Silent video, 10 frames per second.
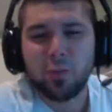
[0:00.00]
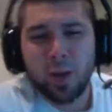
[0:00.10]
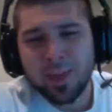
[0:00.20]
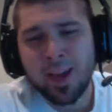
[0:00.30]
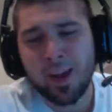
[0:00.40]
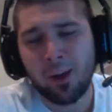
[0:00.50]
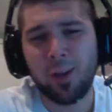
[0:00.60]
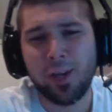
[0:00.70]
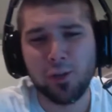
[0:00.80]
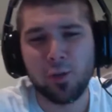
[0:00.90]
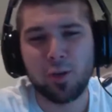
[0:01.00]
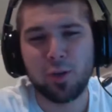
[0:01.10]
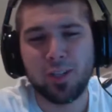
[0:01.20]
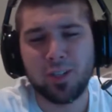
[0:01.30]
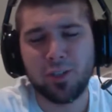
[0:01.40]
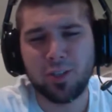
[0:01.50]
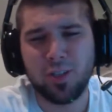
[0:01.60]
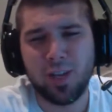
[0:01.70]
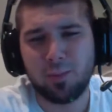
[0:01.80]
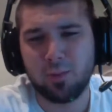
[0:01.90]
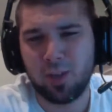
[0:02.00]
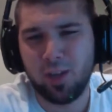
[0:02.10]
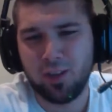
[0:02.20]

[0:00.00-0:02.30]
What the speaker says: hell are they doing protecting Justin Abdelkader?